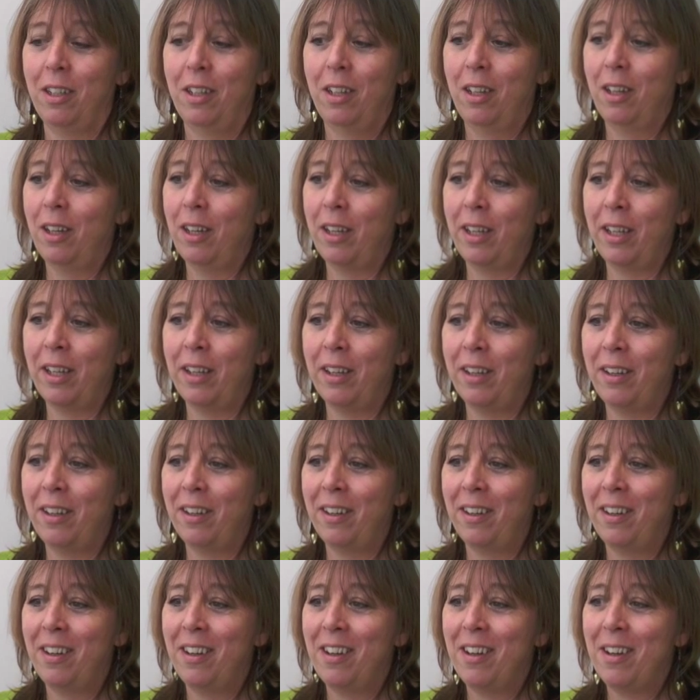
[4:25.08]
I. Uh,
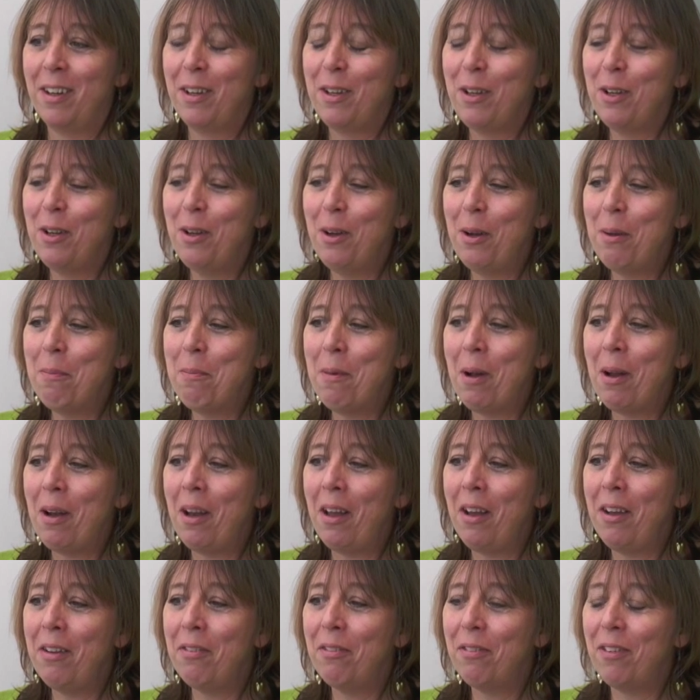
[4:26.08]
you know, in my
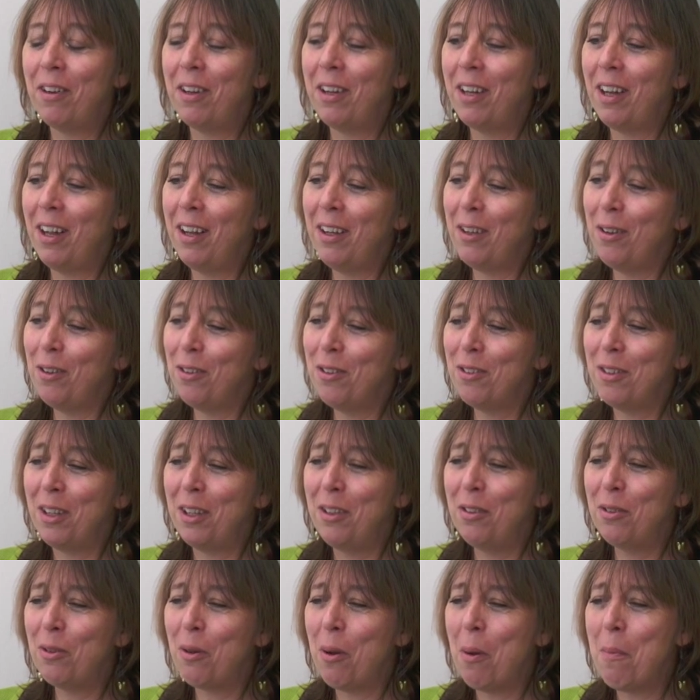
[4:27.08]
life, I, I got
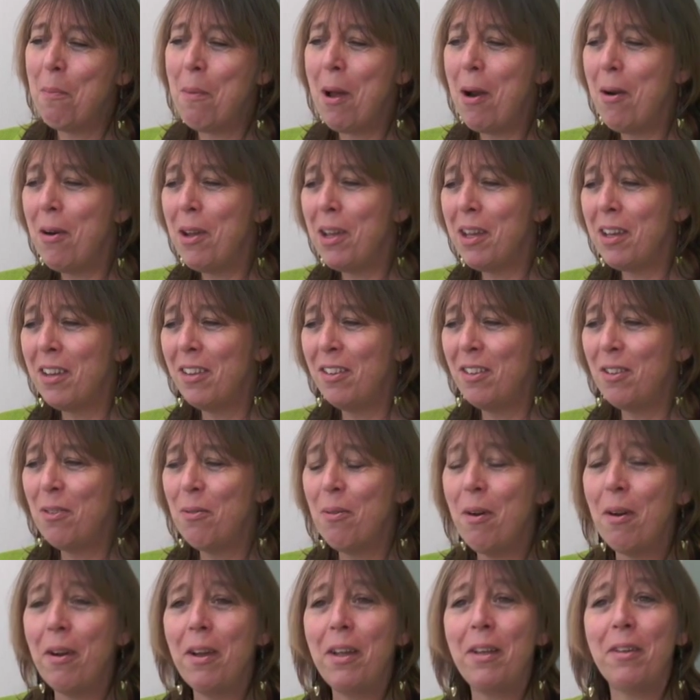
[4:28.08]
sent to America to
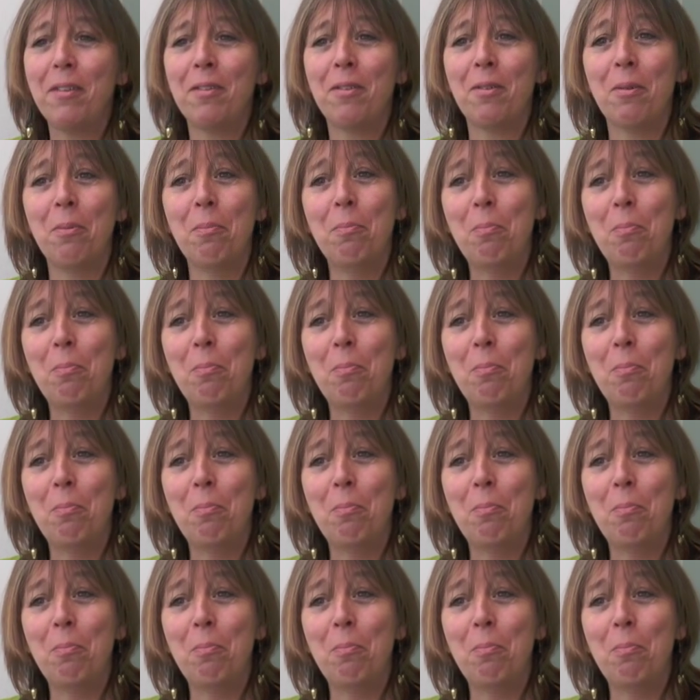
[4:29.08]
write some